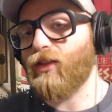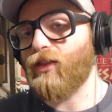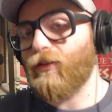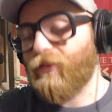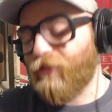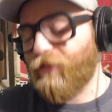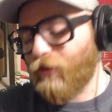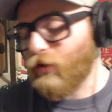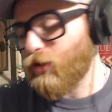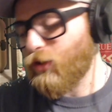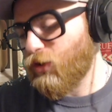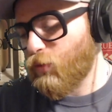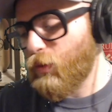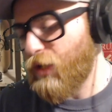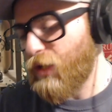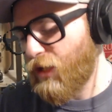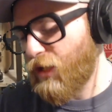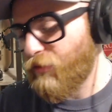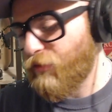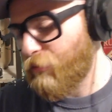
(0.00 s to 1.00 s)
the first
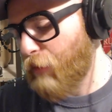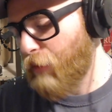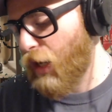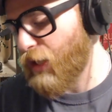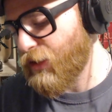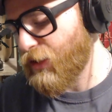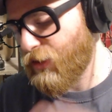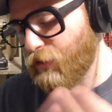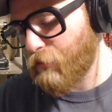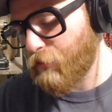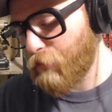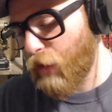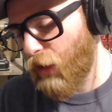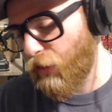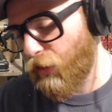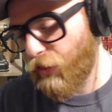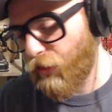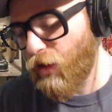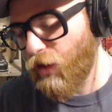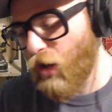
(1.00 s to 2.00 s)
week of Monster
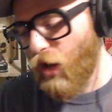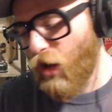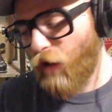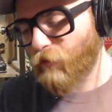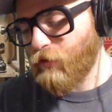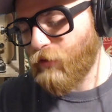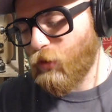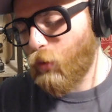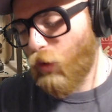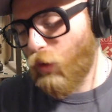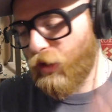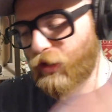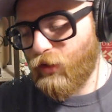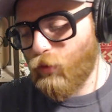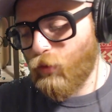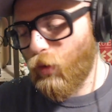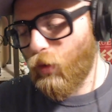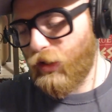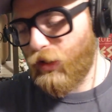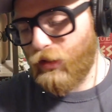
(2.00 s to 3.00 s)
Month of
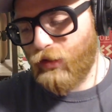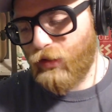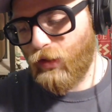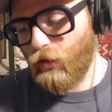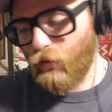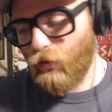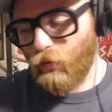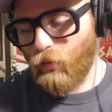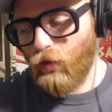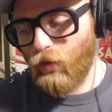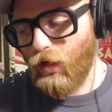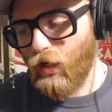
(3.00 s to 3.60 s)
2022,